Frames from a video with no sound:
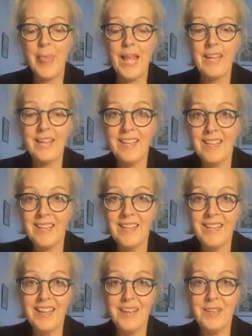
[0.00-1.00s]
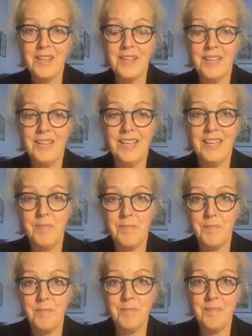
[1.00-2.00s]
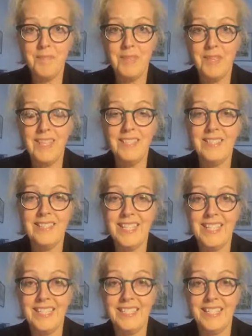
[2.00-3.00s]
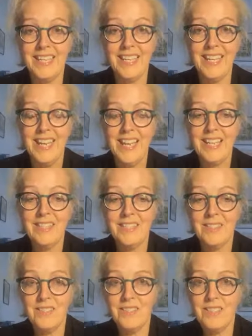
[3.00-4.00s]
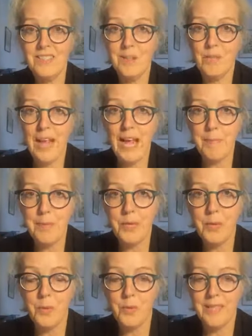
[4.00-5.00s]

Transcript: And I think the other thing that isn't easy is to sort of cap it all.